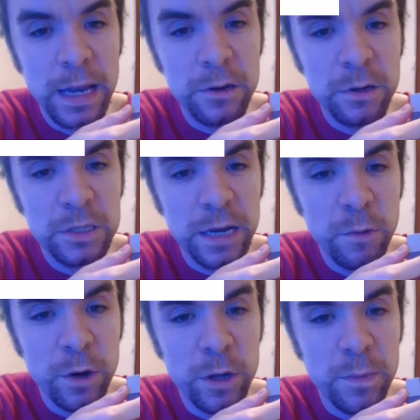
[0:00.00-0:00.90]
it looks like
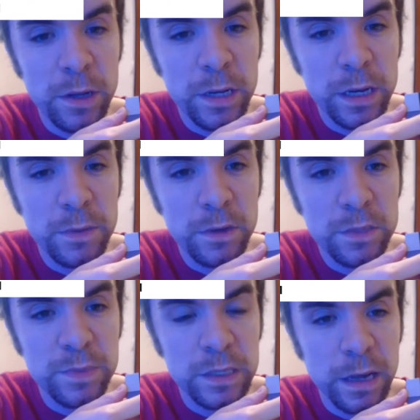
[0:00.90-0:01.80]
where you plug it up
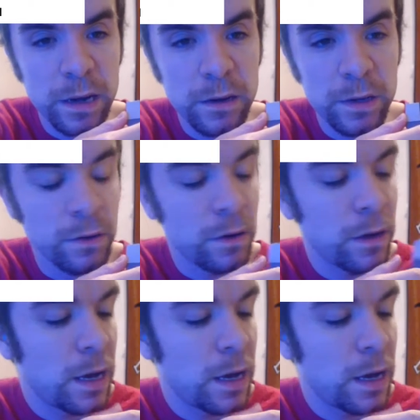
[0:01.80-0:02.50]
USB style here.